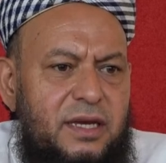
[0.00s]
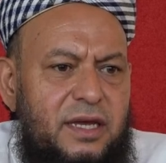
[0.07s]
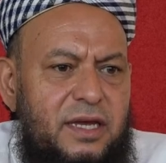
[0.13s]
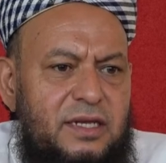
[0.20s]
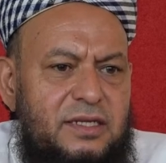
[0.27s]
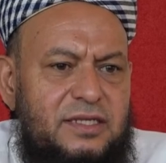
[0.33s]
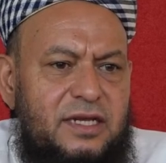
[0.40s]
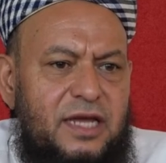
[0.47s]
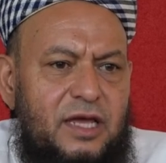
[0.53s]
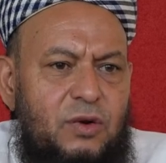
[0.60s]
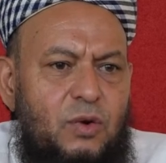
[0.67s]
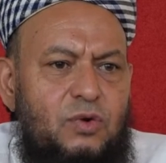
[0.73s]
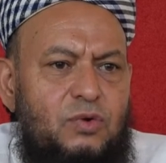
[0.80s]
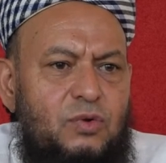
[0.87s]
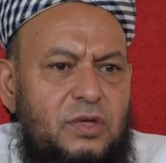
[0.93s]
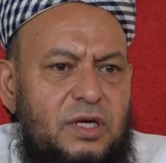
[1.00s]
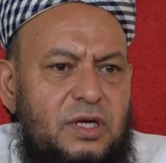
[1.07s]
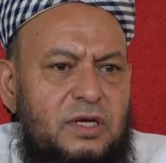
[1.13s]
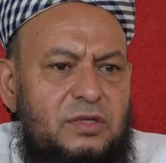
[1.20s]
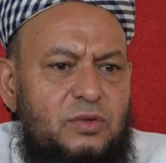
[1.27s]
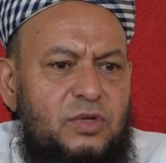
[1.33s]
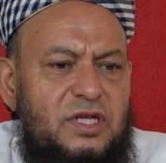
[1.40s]
And he said, I wrote to
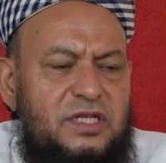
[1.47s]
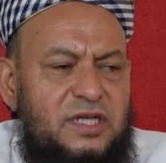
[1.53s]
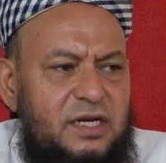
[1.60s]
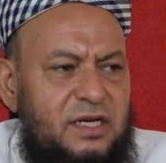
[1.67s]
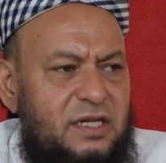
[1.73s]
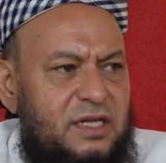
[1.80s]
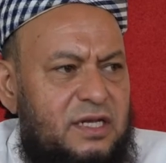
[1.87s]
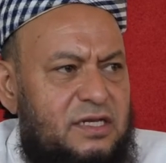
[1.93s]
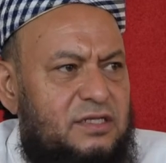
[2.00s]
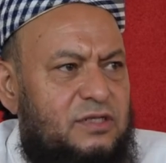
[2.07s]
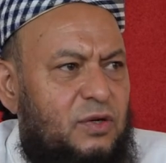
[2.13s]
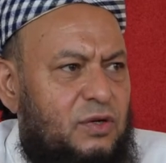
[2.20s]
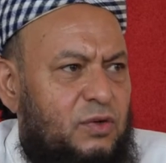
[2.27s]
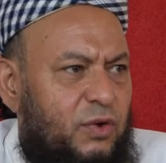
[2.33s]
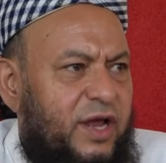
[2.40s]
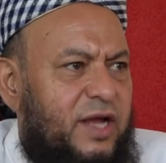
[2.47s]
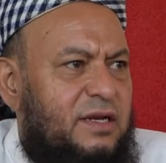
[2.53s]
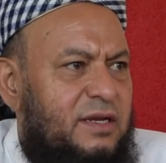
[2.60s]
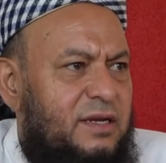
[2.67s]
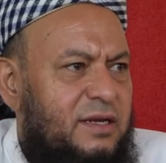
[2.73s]
the journal that is not correct.